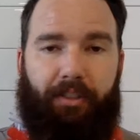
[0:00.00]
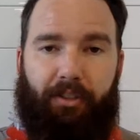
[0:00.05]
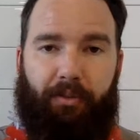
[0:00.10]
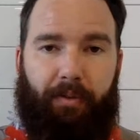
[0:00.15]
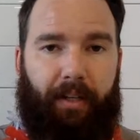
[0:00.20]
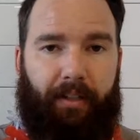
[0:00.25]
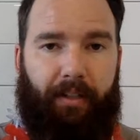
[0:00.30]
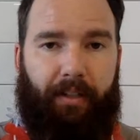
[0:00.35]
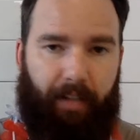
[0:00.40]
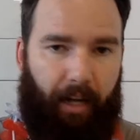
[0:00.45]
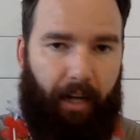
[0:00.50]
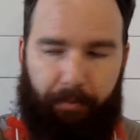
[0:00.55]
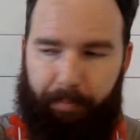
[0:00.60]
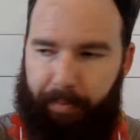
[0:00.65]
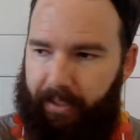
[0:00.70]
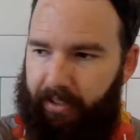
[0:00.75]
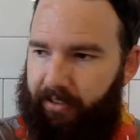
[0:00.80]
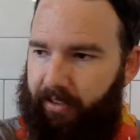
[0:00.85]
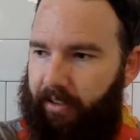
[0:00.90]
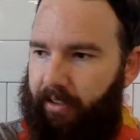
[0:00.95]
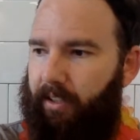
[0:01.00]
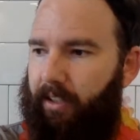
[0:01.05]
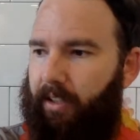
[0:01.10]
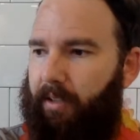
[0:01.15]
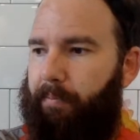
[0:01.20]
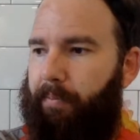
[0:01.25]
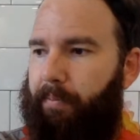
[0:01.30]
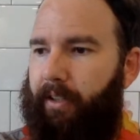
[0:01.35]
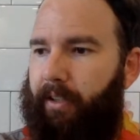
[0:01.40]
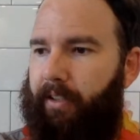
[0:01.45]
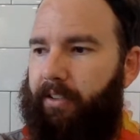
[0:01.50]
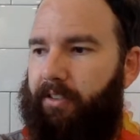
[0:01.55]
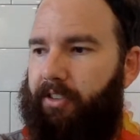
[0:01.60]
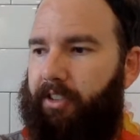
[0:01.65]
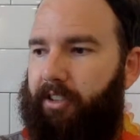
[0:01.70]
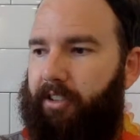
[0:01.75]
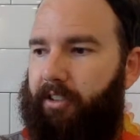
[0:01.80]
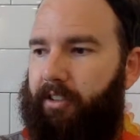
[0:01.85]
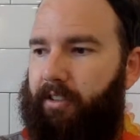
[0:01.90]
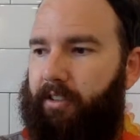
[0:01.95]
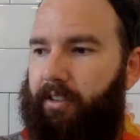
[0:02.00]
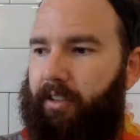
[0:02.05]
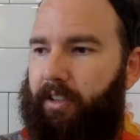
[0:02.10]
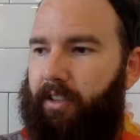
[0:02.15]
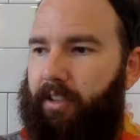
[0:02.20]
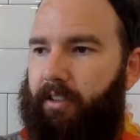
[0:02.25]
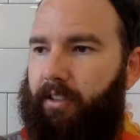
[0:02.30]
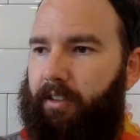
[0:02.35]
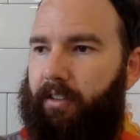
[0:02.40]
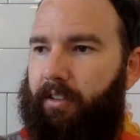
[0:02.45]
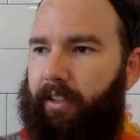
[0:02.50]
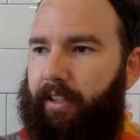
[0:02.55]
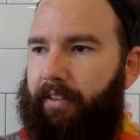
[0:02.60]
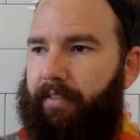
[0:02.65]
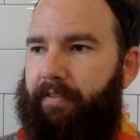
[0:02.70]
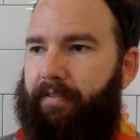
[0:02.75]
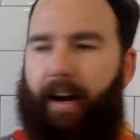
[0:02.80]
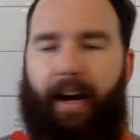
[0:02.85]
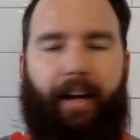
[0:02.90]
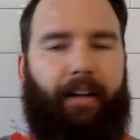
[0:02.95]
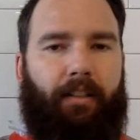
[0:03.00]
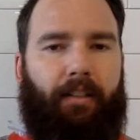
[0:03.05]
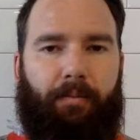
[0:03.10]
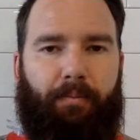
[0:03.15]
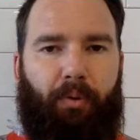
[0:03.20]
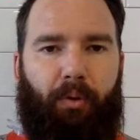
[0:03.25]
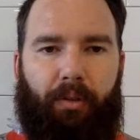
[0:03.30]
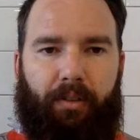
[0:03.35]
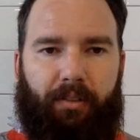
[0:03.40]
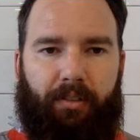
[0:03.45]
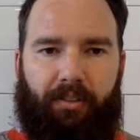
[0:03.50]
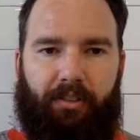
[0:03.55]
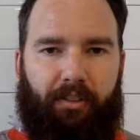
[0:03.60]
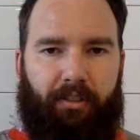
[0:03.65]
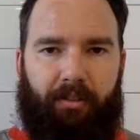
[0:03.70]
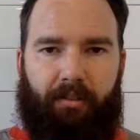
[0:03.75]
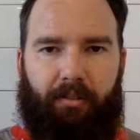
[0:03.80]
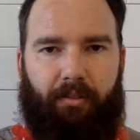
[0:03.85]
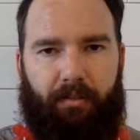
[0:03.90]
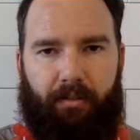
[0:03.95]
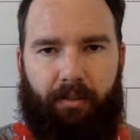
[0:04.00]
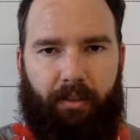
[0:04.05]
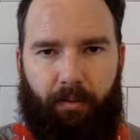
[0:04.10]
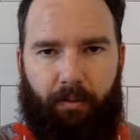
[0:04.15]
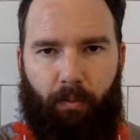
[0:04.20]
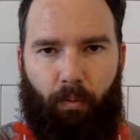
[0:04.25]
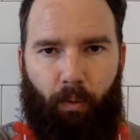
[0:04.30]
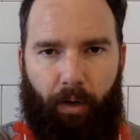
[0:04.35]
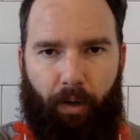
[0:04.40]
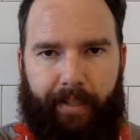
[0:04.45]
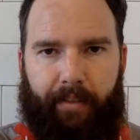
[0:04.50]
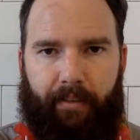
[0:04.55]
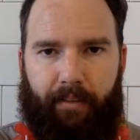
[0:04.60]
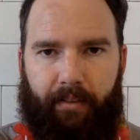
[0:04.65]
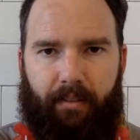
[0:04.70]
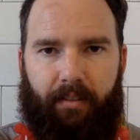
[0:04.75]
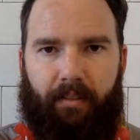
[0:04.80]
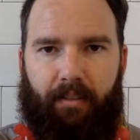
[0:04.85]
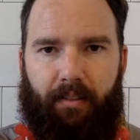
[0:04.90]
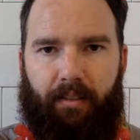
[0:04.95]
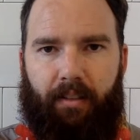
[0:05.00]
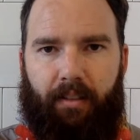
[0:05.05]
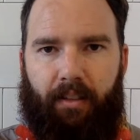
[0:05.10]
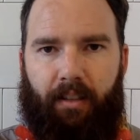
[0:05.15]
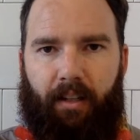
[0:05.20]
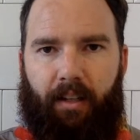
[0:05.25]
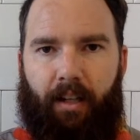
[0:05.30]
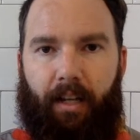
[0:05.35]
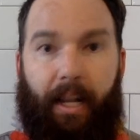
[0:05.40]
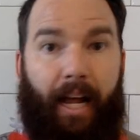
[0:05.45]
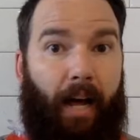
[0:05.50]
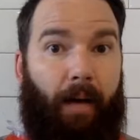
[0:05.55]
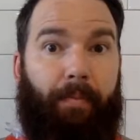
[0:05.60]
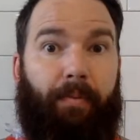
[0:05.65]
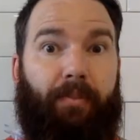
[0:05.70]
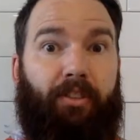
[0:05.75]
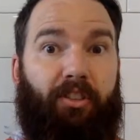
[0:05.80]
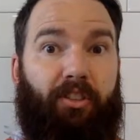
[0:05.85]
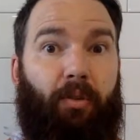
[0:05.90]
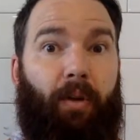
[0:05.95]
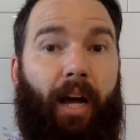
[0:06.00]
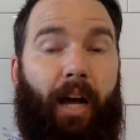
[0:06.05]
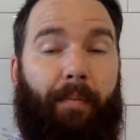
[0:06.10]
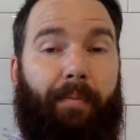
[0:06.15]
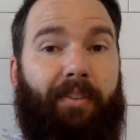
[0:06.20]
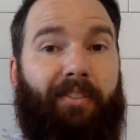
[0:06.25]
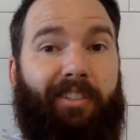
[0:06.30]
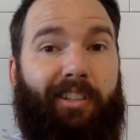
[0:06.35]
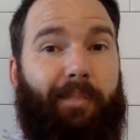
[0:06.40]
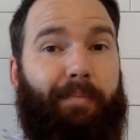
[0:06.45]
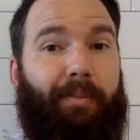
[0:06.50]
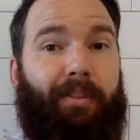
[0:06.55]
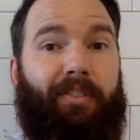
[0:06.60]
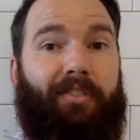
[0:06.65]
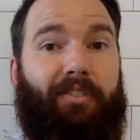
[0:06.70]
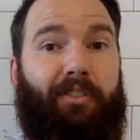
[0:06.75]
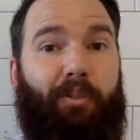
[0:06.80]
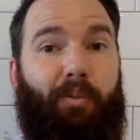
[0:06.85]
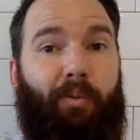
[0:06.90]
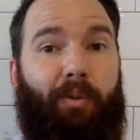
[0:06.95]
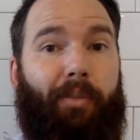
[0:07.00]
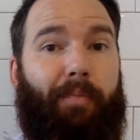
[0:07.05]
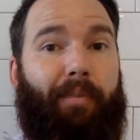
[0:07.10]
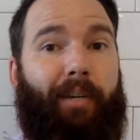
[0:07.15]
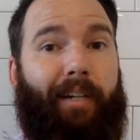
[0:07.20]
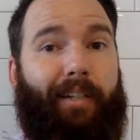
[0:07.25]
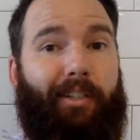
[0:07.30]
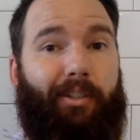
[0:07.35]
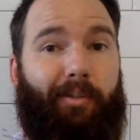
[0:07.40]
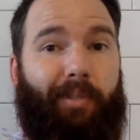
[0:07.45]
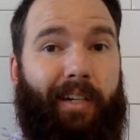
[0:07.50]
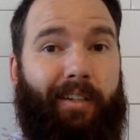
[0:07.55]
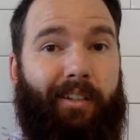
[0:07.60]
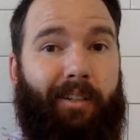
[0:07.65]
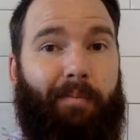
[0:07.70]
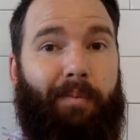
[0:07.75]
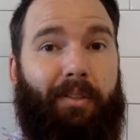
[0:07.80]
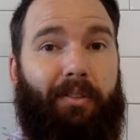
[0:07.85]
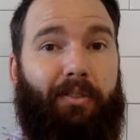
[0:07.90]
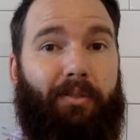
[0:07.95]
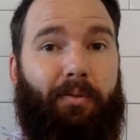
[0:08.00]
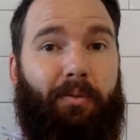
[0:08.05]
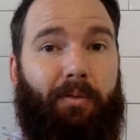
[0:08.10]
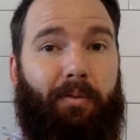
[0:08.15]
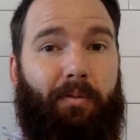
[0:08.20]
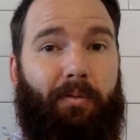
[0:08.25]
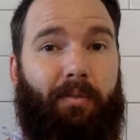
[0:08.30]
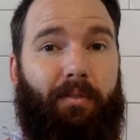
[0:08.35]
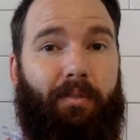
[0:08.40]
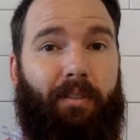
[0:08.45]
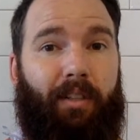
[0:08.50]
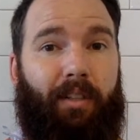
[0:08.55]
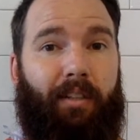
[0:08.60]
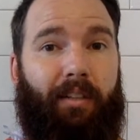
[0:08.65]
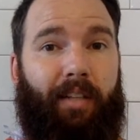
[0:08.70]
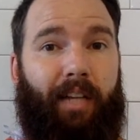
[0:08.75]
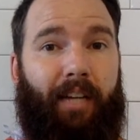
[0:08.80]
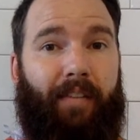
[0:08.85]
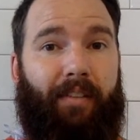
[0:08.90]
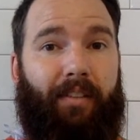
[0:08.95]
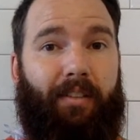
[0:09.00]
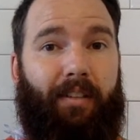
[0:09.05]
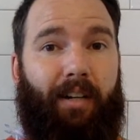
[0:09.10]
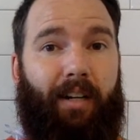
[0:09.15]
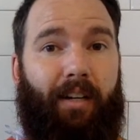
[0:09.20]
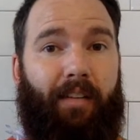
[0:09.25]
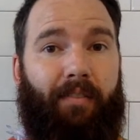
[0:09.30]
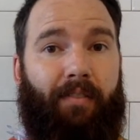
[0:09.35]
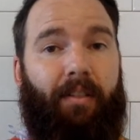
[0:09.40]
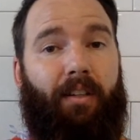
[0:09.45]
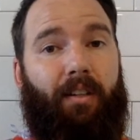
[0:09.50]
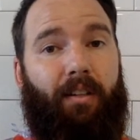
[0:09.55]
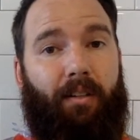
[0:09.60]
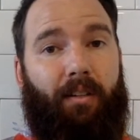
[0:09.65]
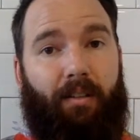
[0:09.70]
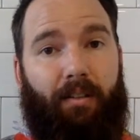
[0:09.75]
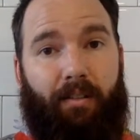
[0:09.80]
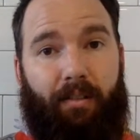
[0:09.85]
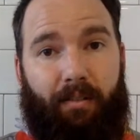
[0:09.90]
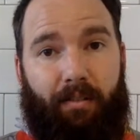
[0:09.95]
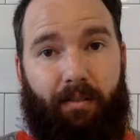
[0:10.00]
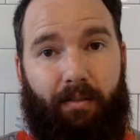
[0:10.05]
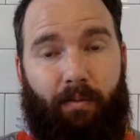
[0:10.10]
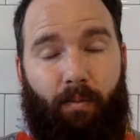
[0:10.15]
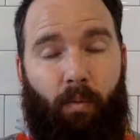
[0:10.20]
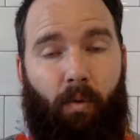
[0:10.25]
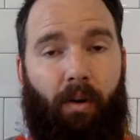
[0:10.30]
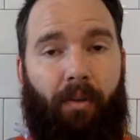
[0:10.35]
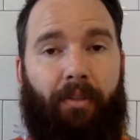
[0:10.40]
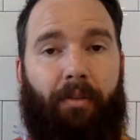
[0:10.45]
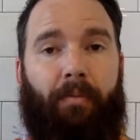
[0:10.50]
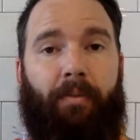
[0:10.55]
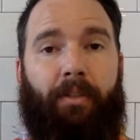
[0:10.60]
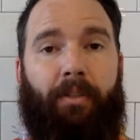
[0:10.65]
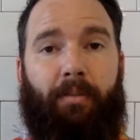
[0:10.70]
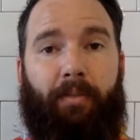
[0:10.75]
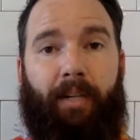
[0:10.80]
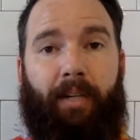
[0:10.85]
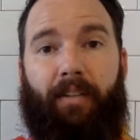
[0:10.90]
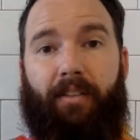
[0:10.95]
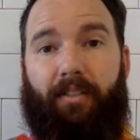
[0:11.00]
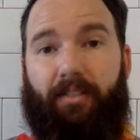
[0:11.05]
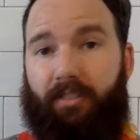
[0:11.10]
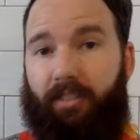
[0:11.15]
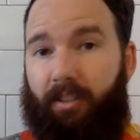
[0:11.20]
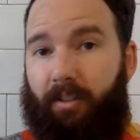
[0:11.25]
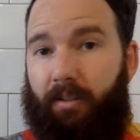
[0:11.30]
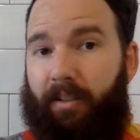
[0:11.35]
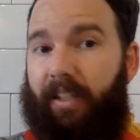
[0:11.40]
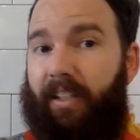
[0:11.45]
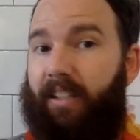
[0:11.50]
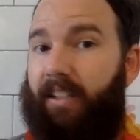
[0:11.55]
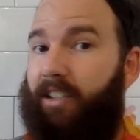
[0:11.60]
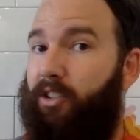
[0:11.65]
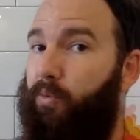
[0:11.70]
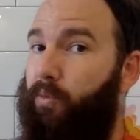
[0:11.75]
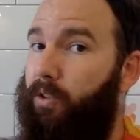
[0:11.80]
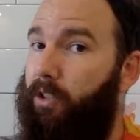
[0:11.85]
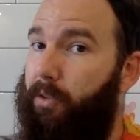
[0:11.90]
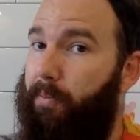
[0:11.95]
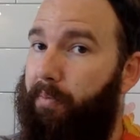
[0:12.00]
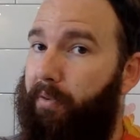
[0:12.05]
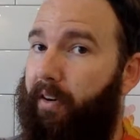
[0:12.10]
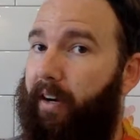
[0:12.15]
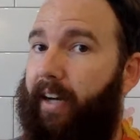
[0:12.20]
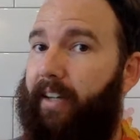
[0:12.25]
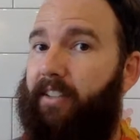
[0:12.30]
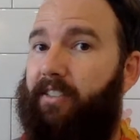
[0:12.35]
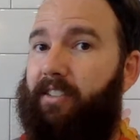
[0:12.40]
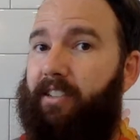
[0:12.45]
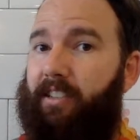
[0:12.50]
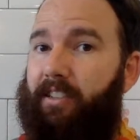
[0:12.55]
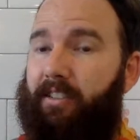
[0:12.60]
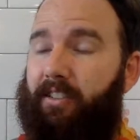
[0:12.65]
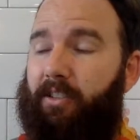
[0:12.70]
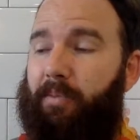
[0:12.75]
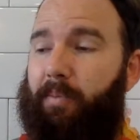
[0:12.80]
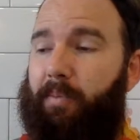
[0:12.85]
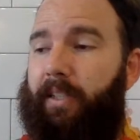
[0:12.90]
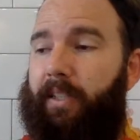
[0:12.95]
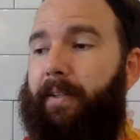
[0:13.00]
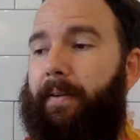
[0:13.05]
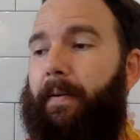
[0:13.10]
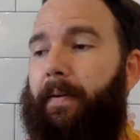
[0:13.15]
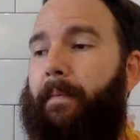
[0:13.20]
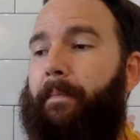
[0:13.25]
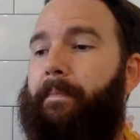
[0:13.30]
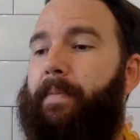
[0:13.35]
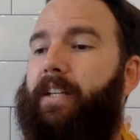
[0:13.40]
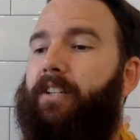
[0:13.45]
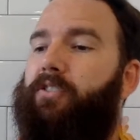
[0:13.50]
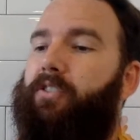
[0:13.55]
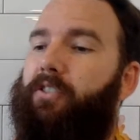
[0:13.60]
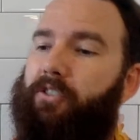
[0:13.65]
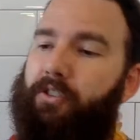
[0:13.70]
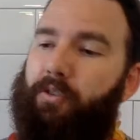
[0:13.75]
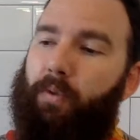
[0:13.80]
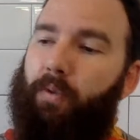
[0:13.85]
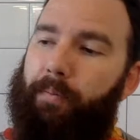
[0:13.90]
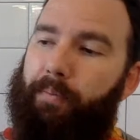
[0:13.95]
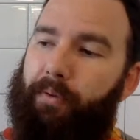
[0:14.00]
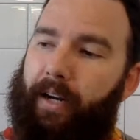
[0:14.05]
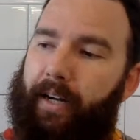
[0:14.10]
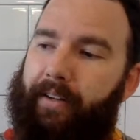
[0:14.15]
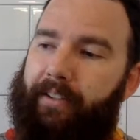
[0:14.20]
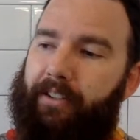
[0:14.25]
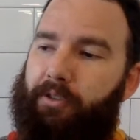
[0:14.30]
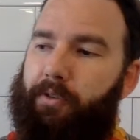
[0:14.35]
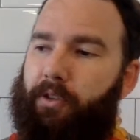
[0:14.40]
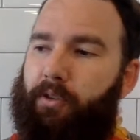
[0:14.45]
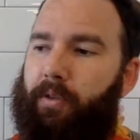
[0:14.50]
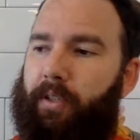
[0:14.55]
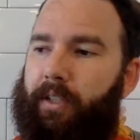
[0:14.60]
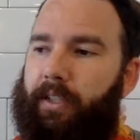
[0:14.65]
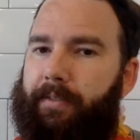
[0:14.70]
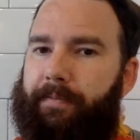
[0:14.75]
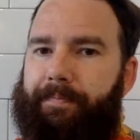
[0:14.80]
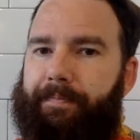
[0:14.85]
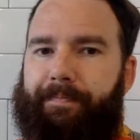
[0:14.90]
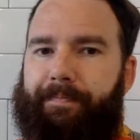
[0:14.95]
this round is not for pizza, but still like vitally important to winning. It just so happens that the person who won the practice round in the middle school Live at Thrive won the real round. So it's worth practicing your speed. So let's do one practice real quick.